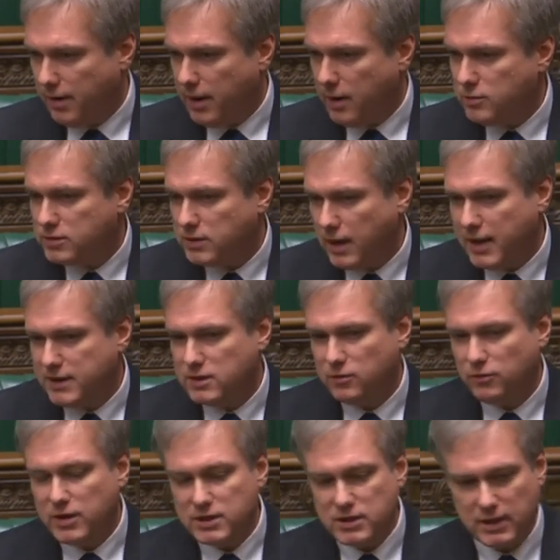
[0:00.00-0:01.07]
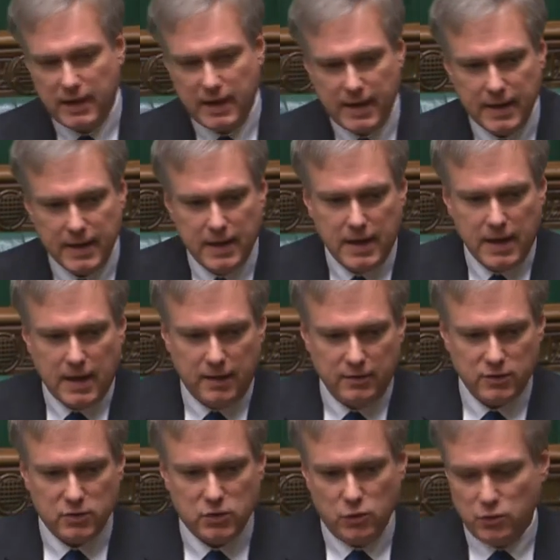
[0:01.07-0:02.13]
And I was delighted recently
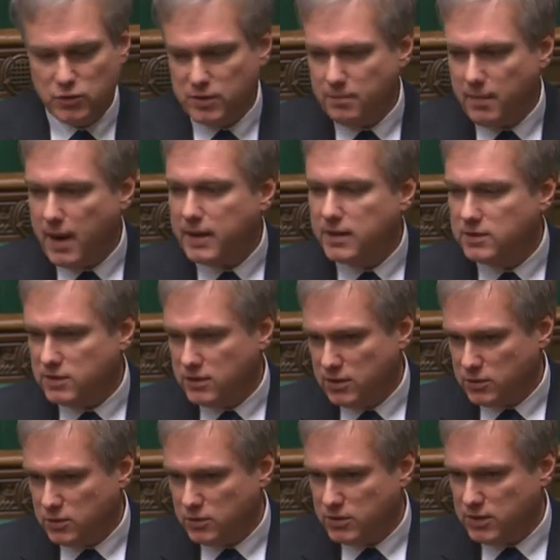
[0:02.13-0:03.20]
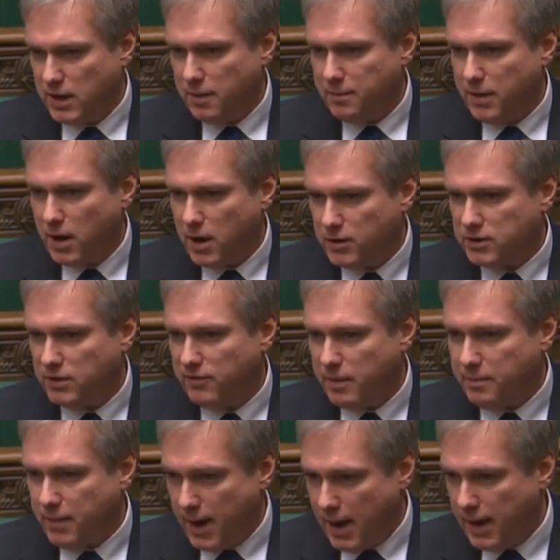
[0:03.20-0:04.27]
that schools in my constituency are part of a
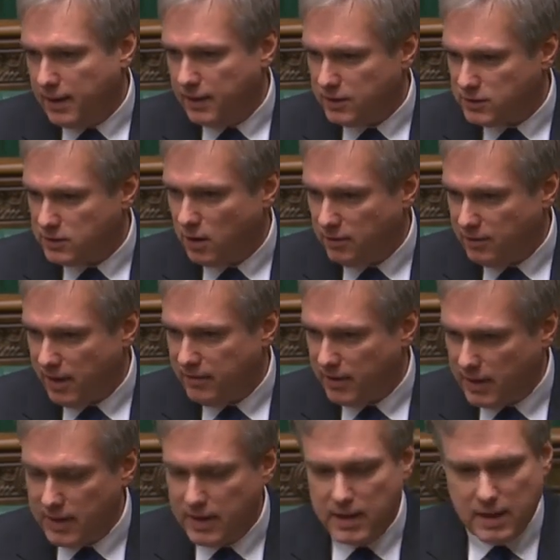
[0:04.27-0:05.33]
pilot of having